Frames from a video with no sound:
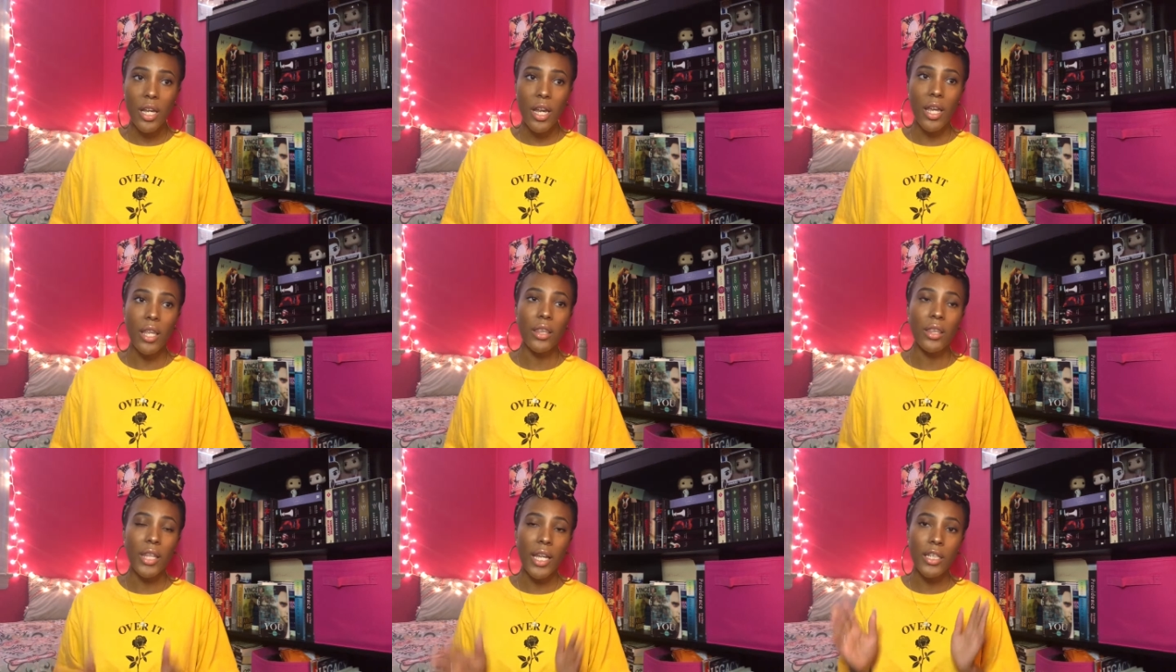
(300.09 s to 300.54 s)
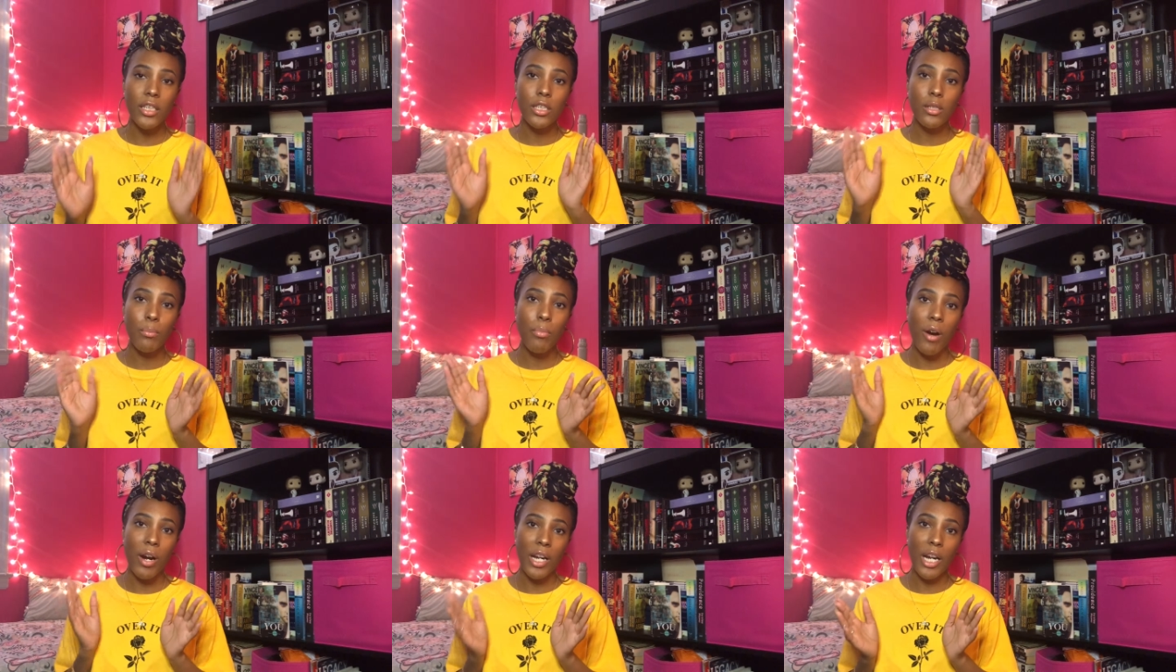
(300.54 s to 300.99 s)
and that's
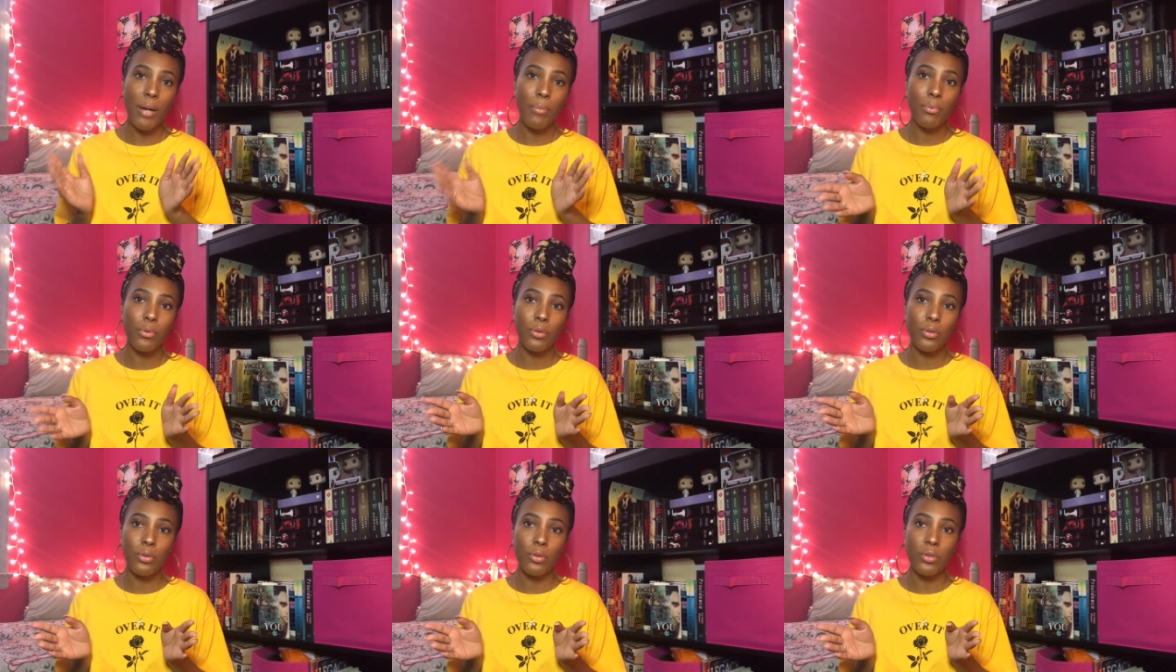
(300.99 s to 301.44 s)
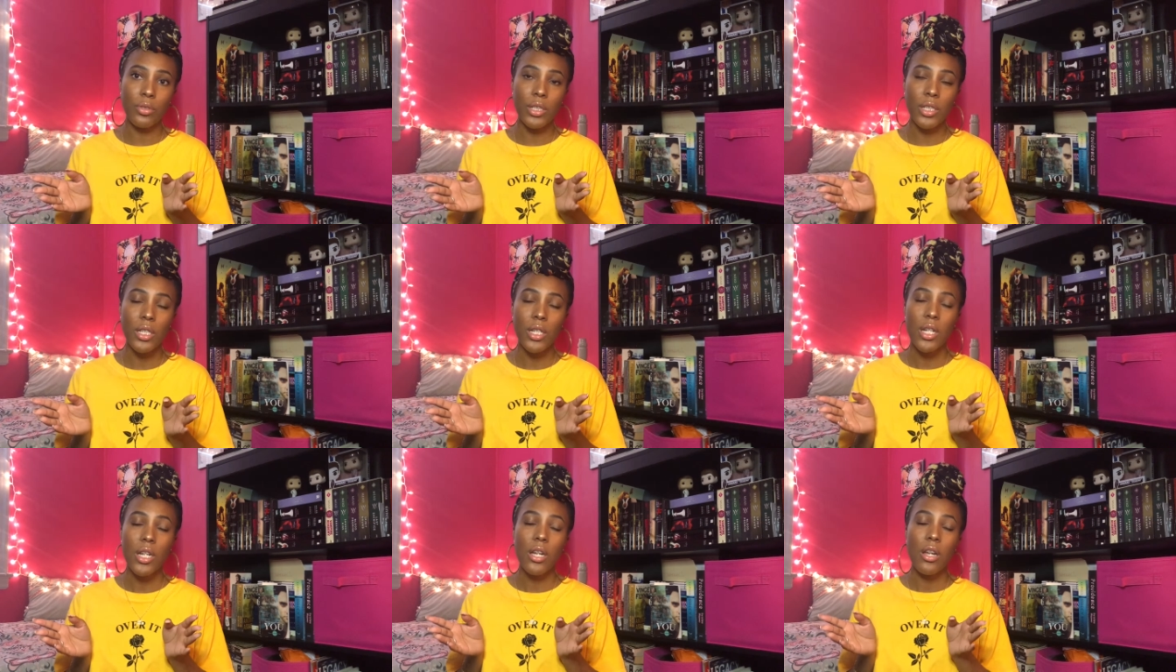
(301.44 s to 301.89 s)
the part I pulled
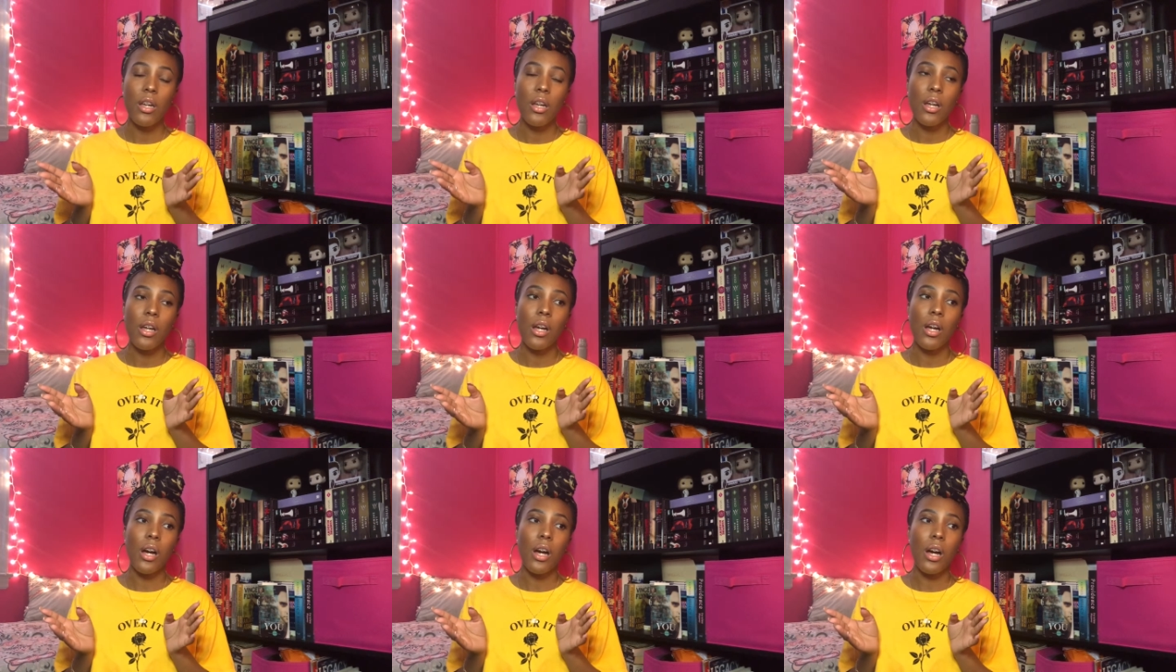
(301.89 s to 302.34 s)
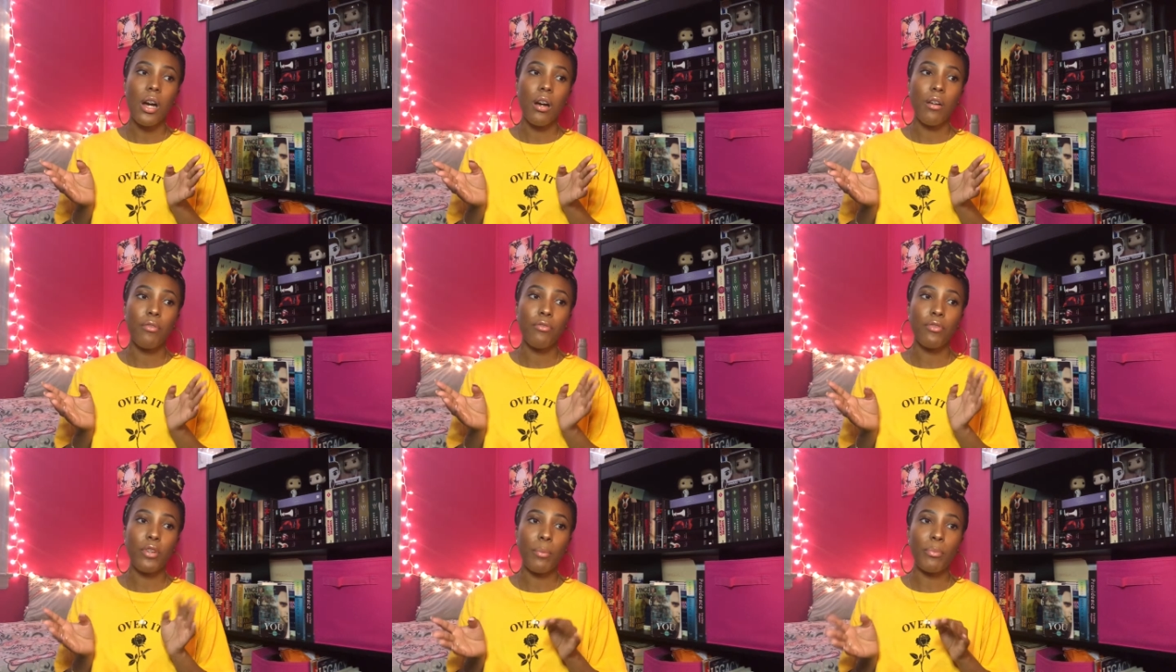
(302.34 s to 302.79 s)

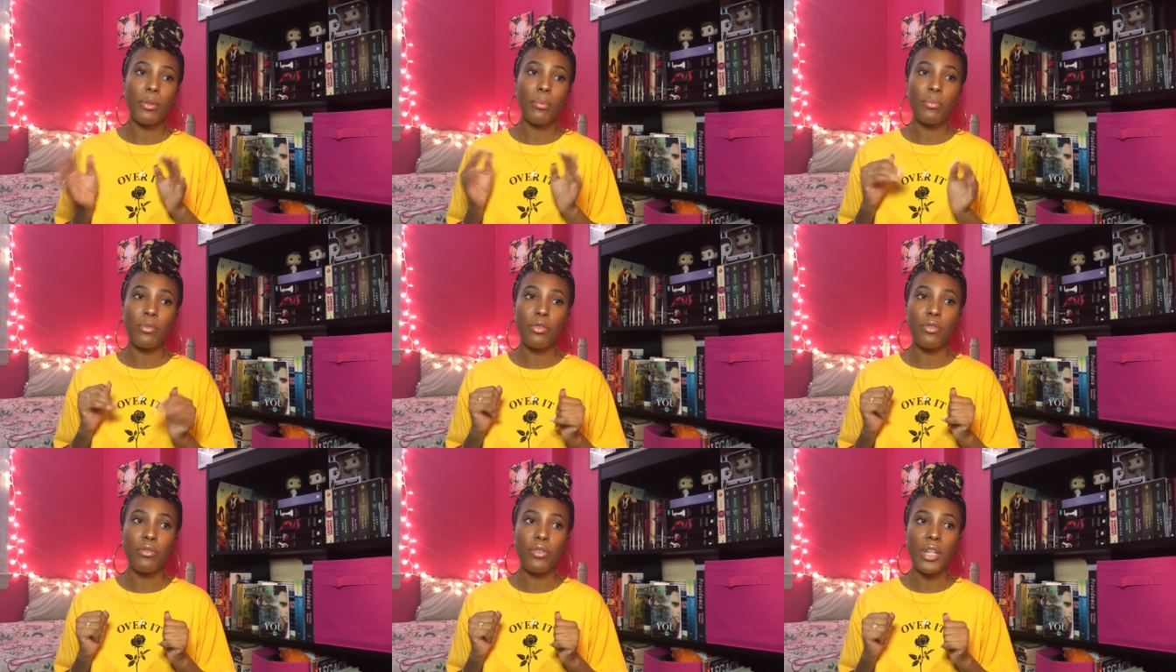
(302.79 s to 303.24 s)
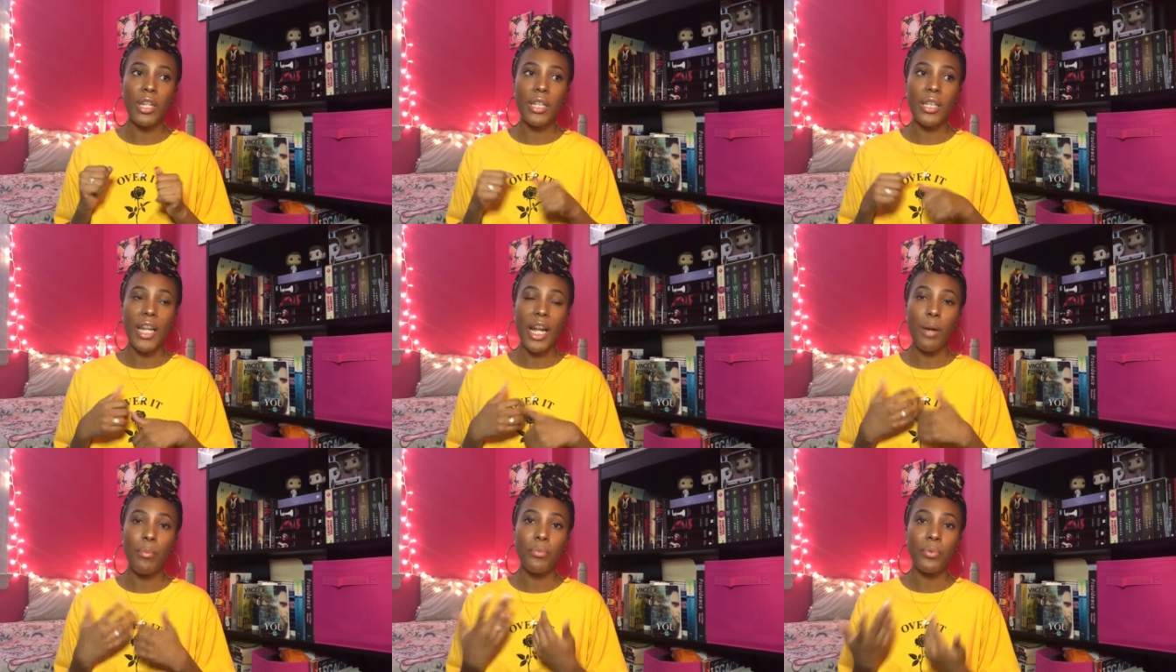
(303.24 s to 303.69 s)
from the movie
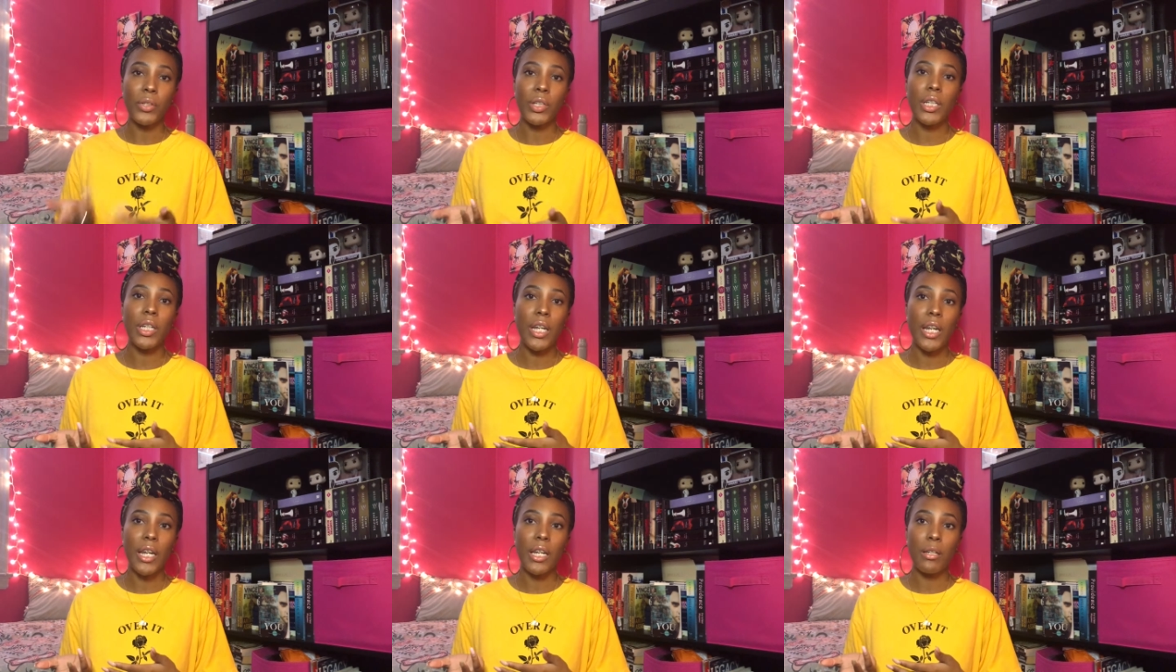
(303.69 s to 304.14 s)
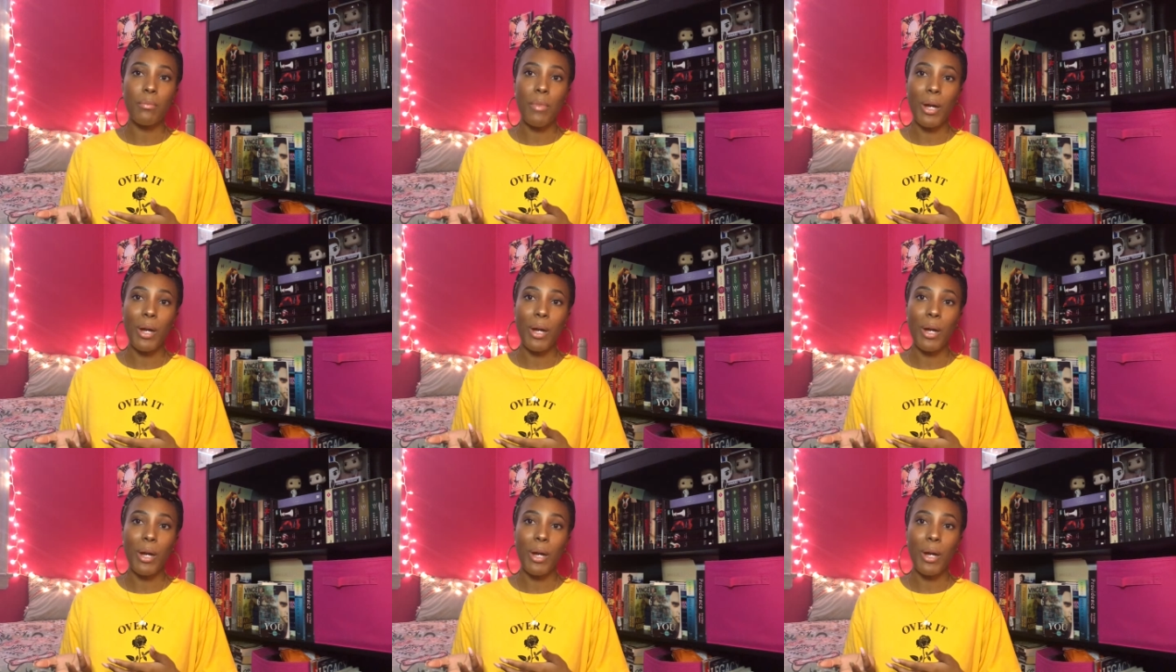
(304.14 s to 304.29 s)
that I put in